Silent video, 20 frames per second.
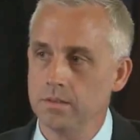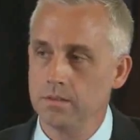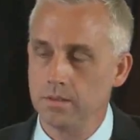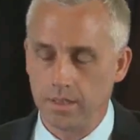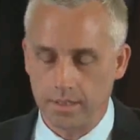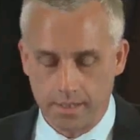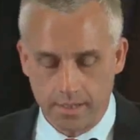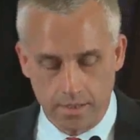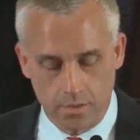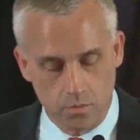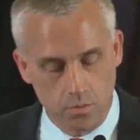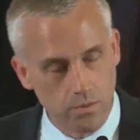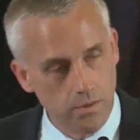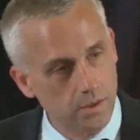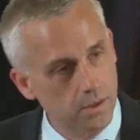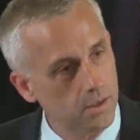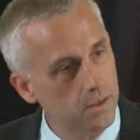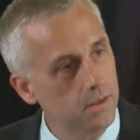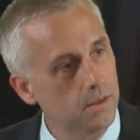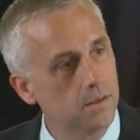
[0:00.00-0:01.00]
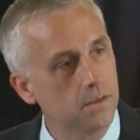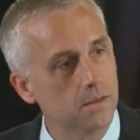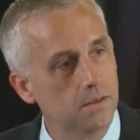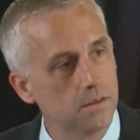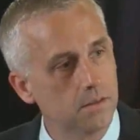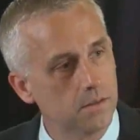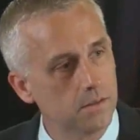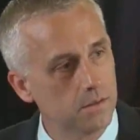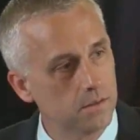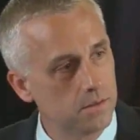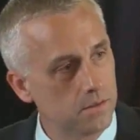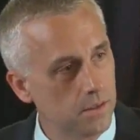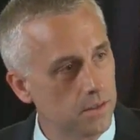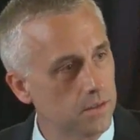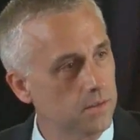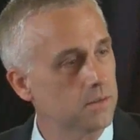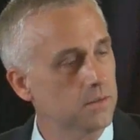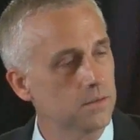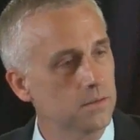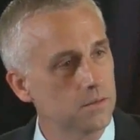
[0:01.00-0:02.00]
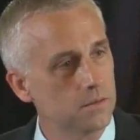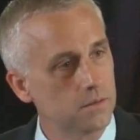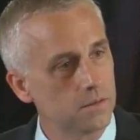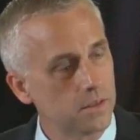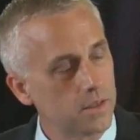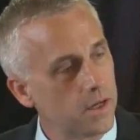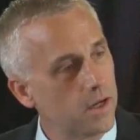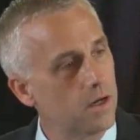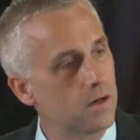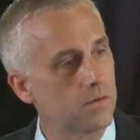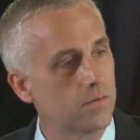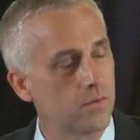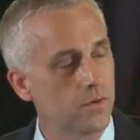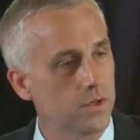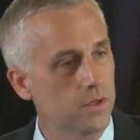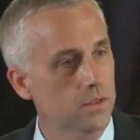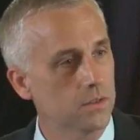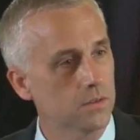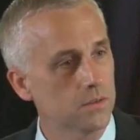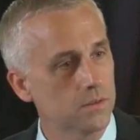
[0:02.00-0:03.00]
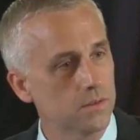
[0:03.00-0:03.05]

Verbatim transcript: that God really doesn't care for you.